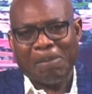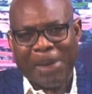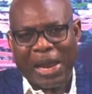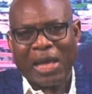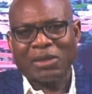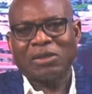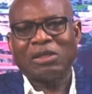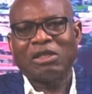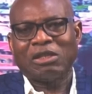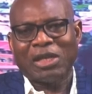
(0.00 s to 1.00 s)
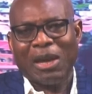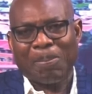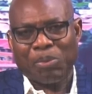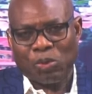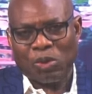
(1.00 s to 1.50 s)
balance in their
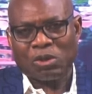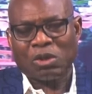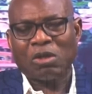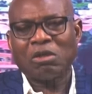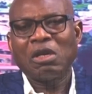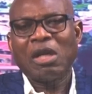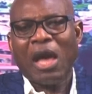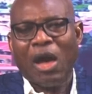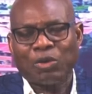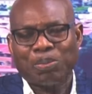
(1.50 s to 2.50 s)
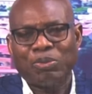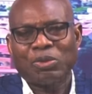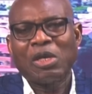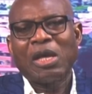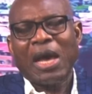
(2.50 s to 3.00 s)
production output.